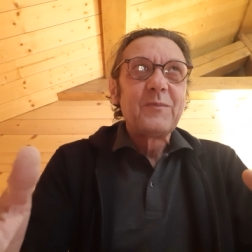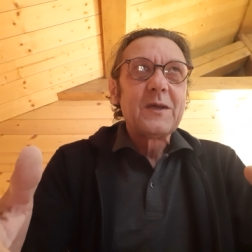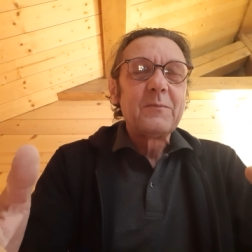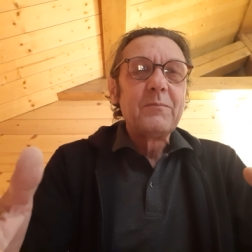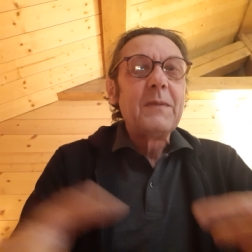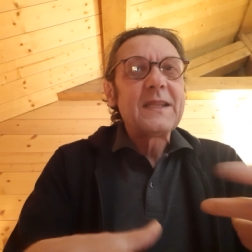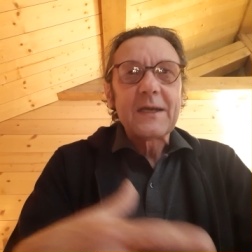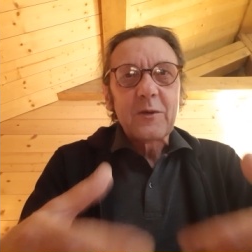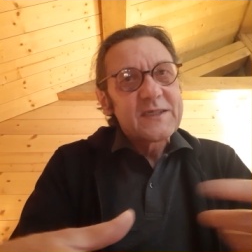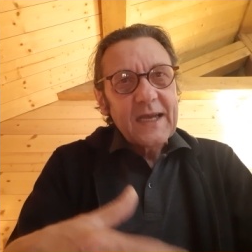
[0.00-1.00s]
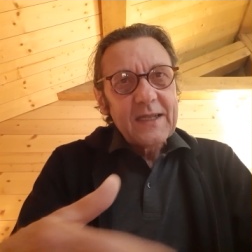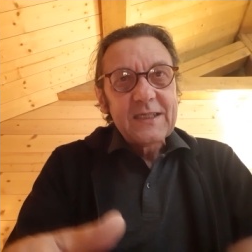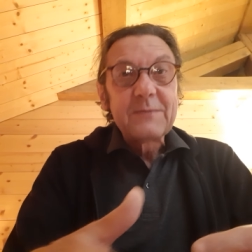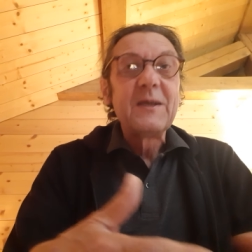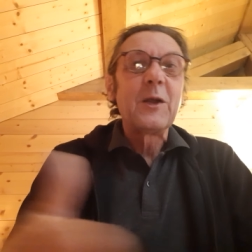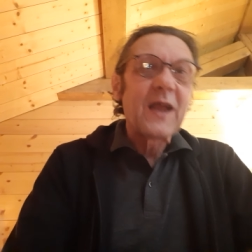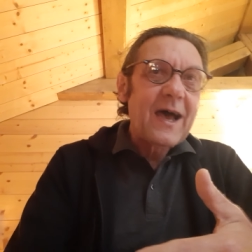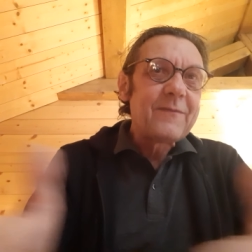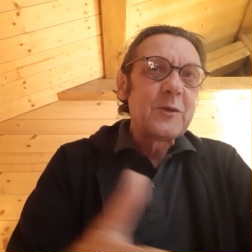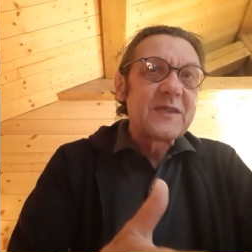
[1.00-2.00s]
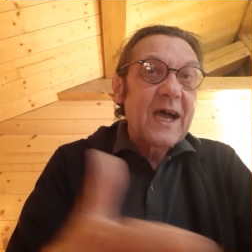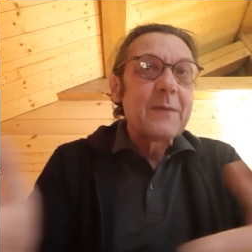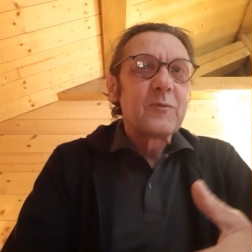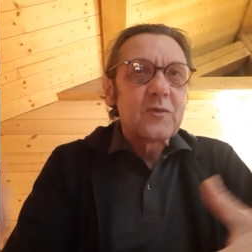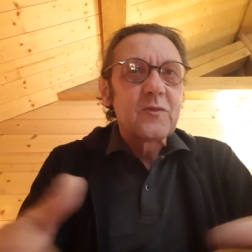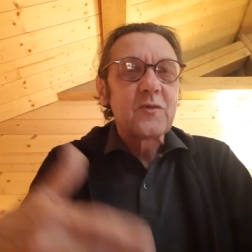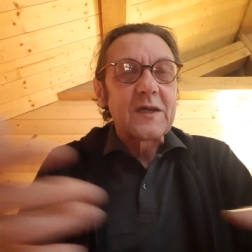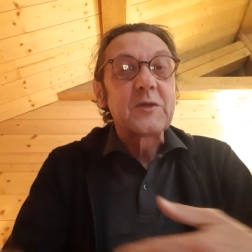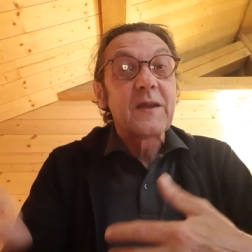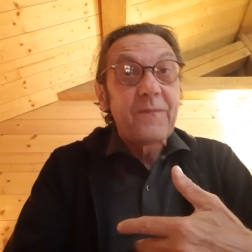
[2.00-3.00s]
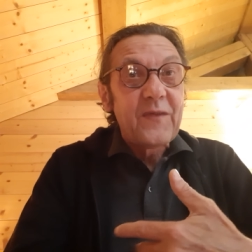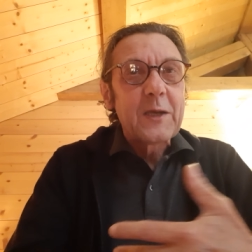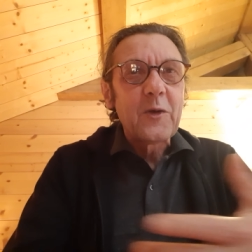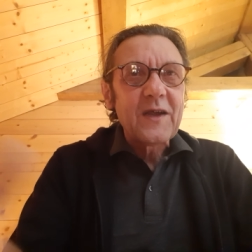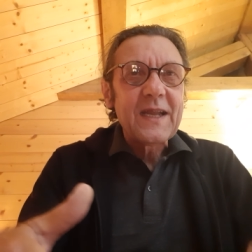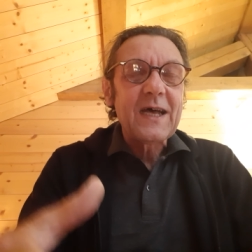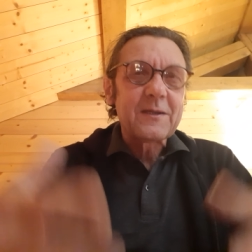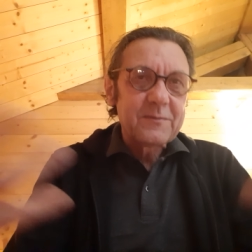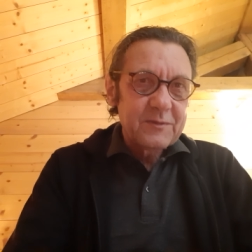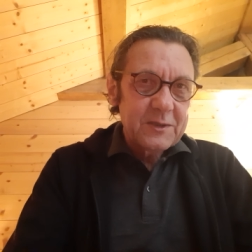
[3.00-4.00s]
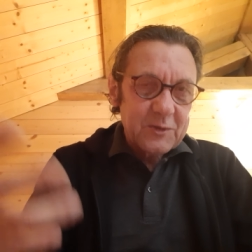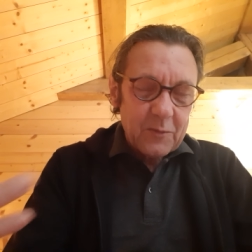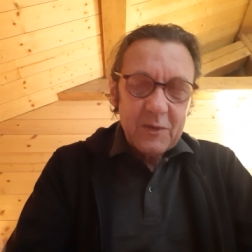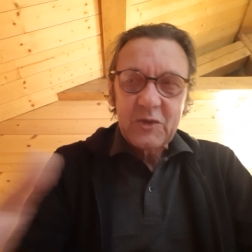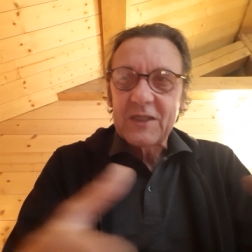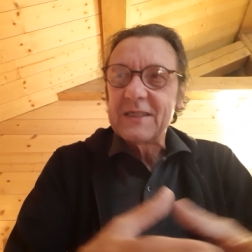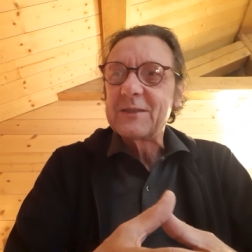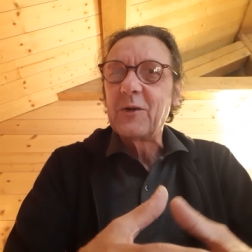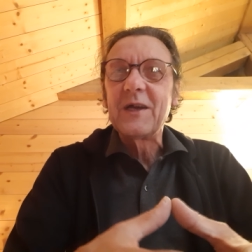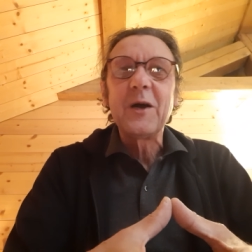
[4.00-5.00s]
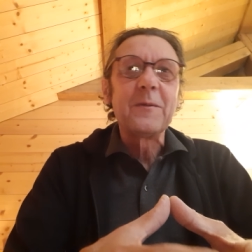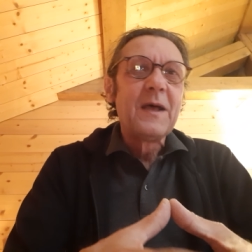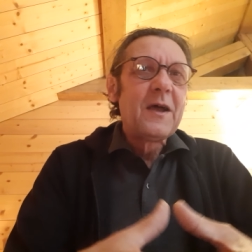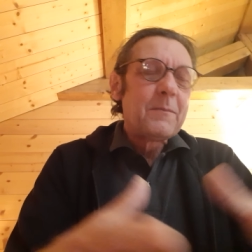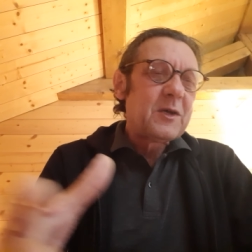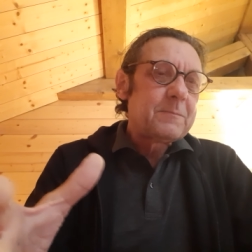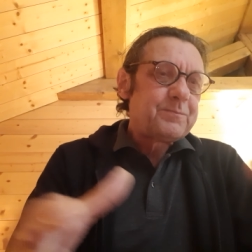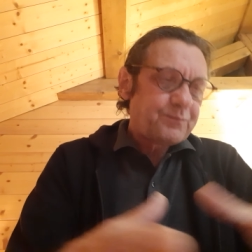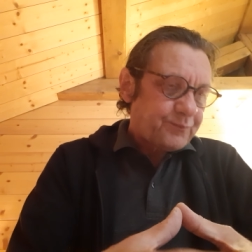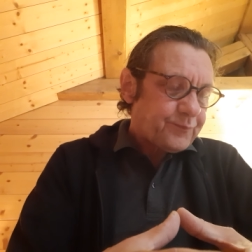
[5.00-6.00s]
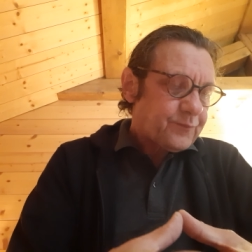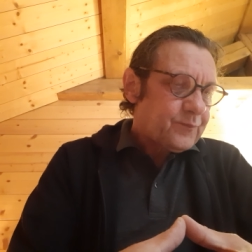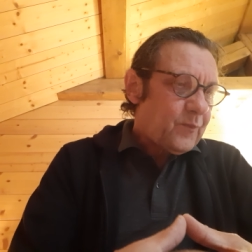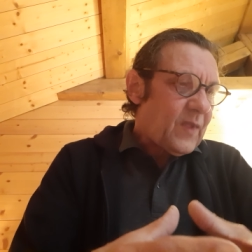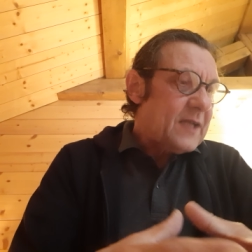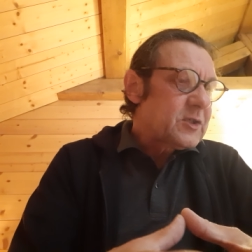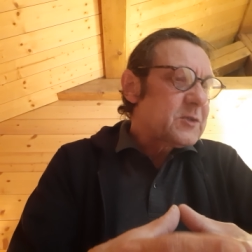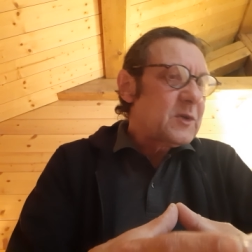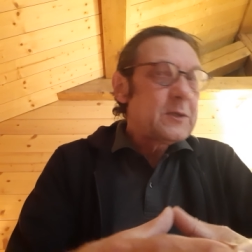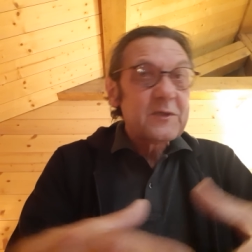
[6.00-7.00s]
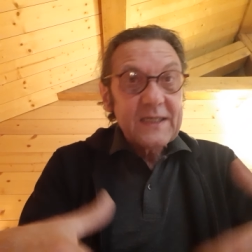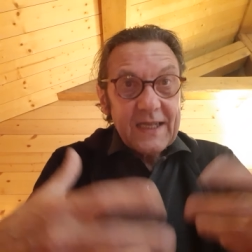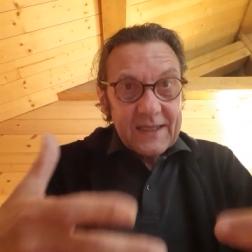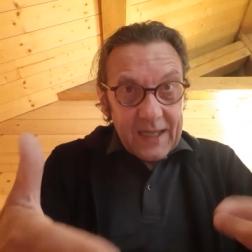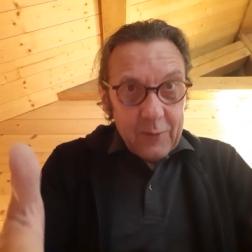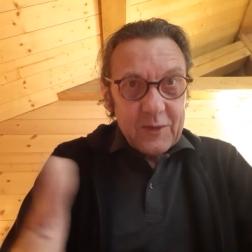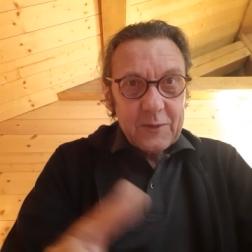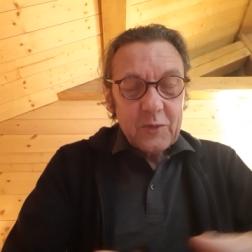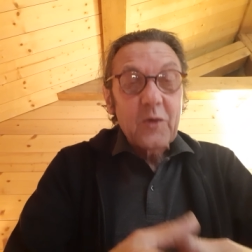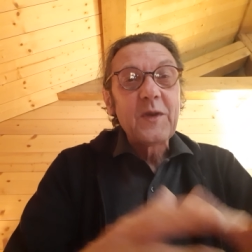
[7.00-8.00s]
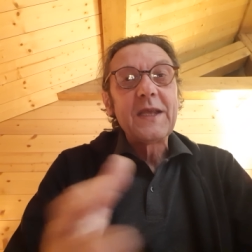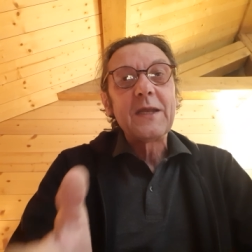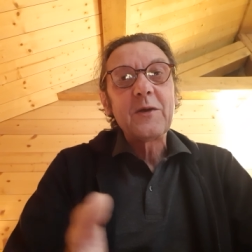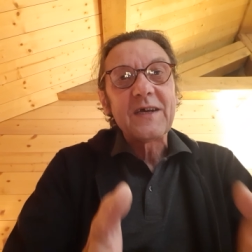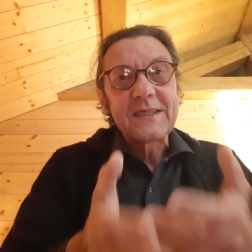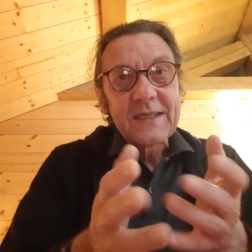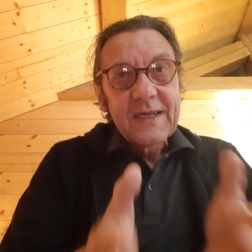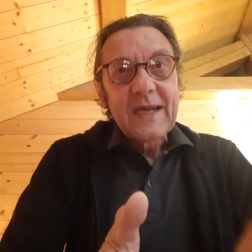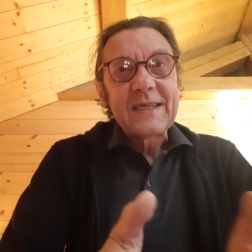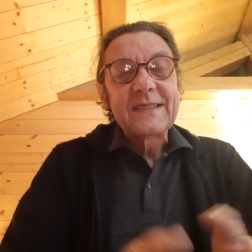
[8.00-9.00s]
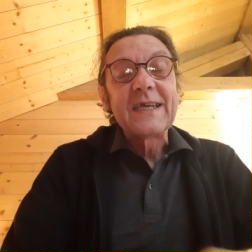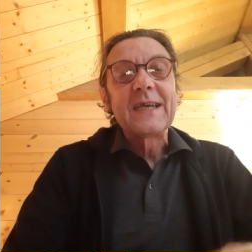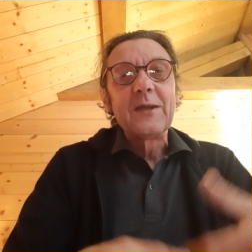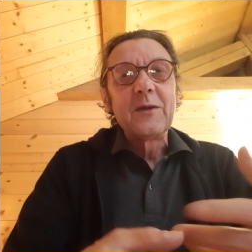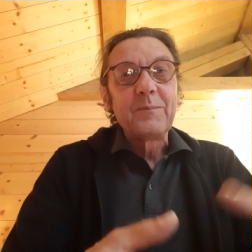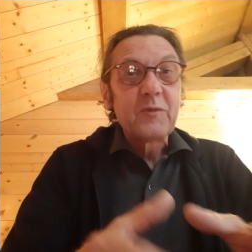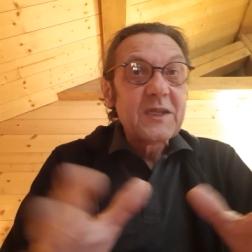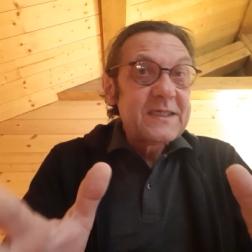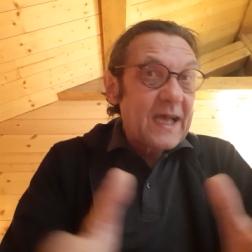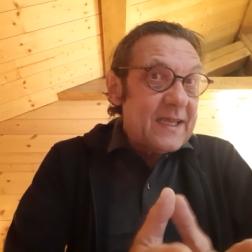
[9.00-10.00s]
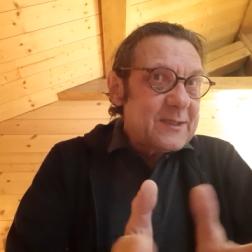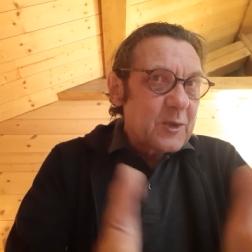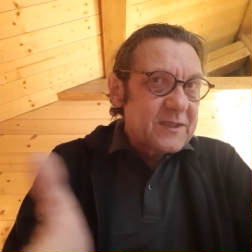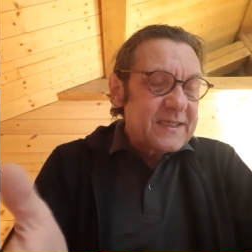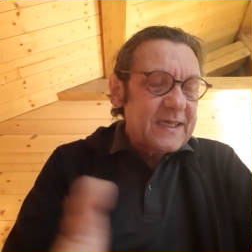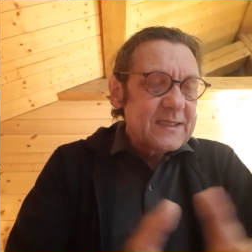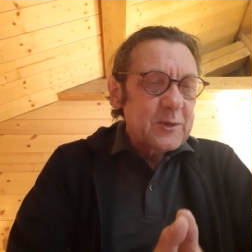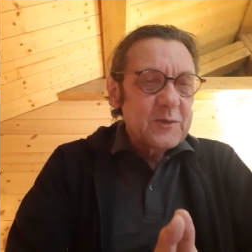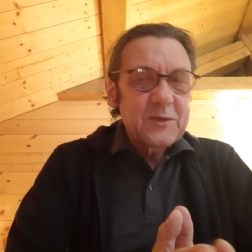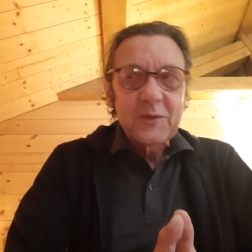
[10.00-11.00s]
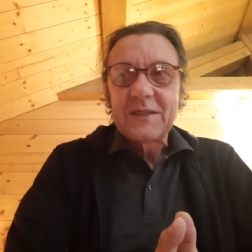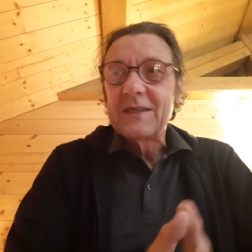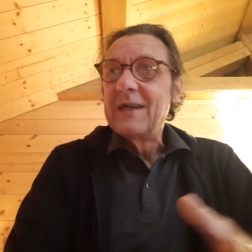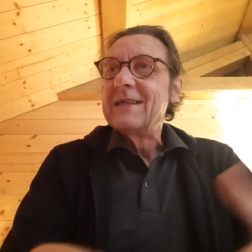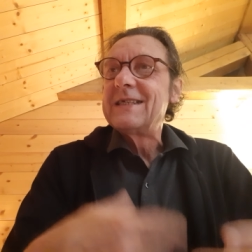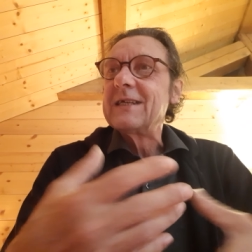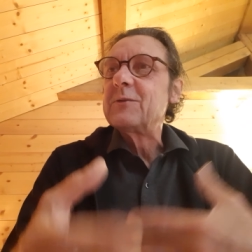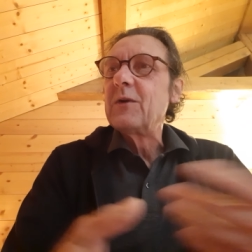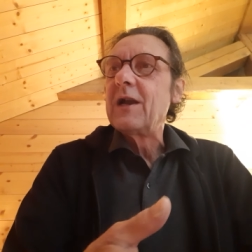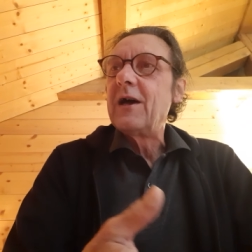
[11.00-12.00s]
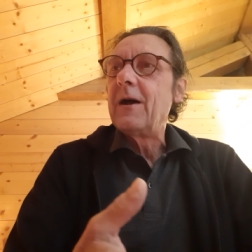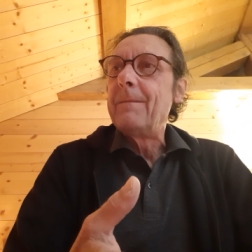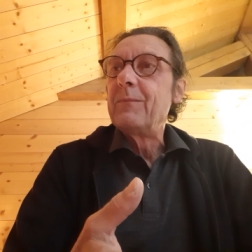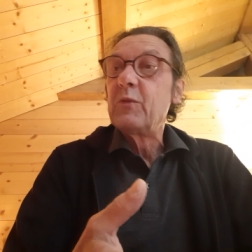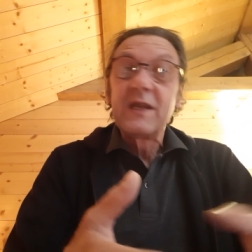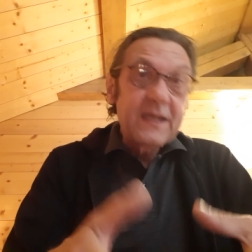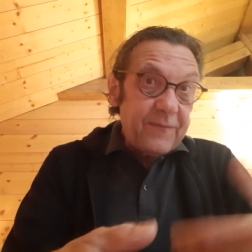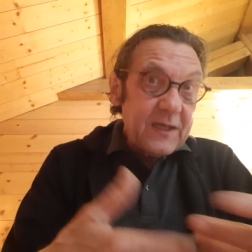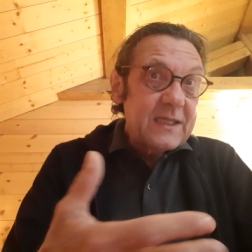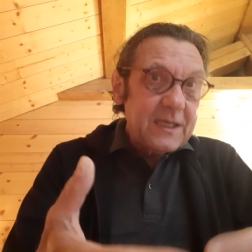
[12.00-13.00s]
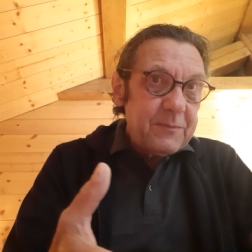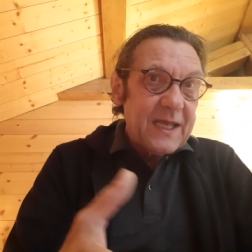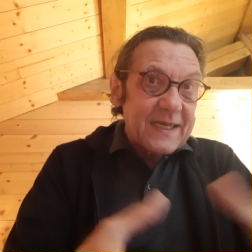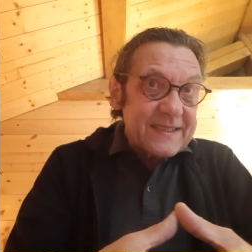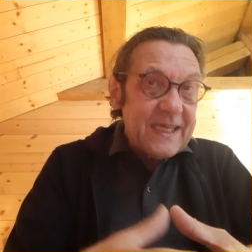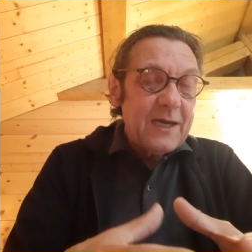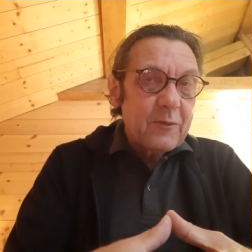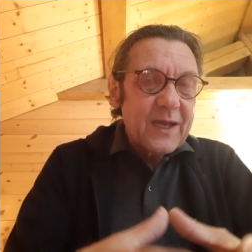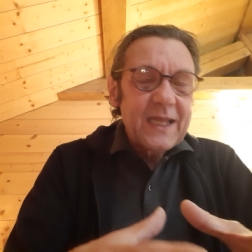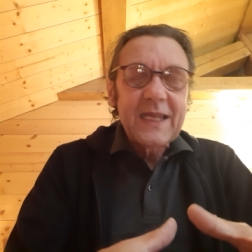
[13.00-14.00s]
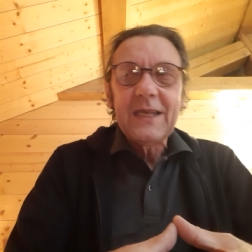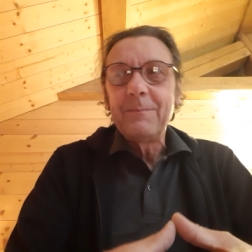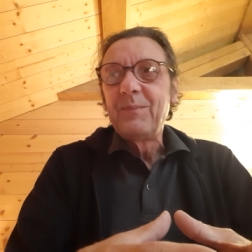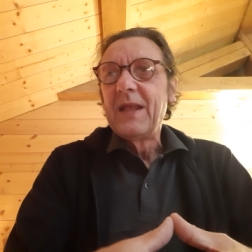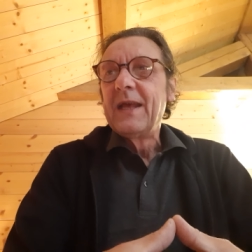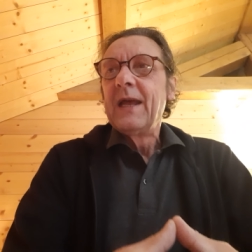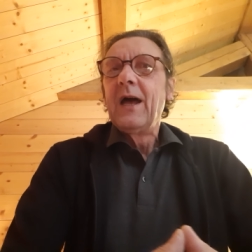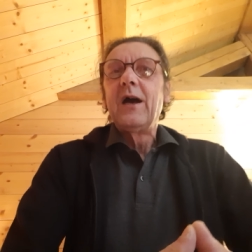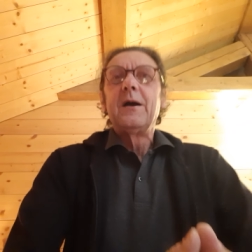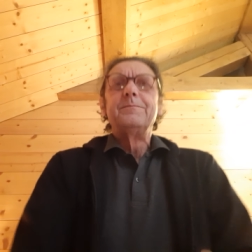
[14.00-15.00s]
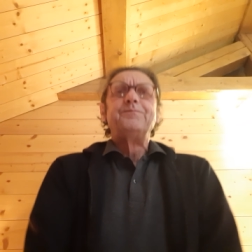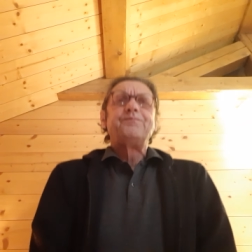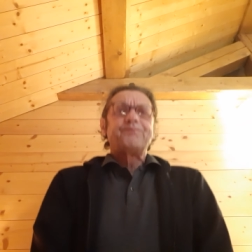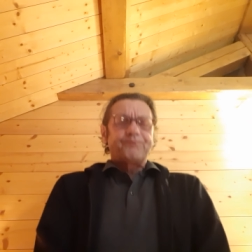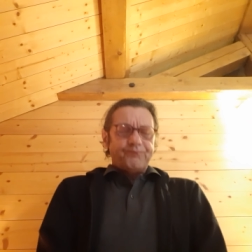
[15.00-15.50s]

uh, material scientists may not have the time to, to actually figure it out there's so much that is going on but I just wanted to say that now the, the creator has, has taken and put his hands on things, so so it's things will um, will definitely be accelerated. Um,